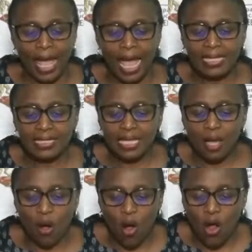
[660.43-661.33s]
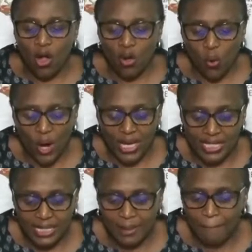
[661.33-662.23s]
Answer all
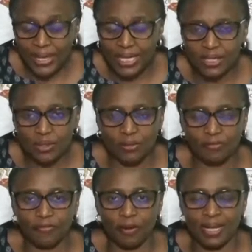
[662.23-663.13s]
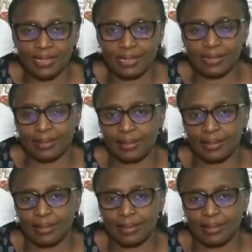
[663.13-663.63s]
questions based on formatting.